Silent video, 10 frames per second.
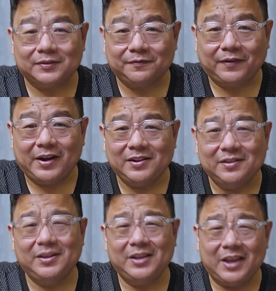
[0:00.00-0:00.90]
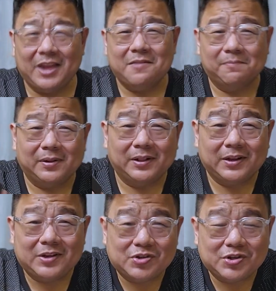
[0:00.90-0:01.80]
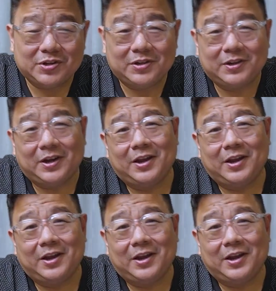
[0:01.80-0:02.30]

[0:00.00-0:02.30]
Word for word: is finally in Malaysia,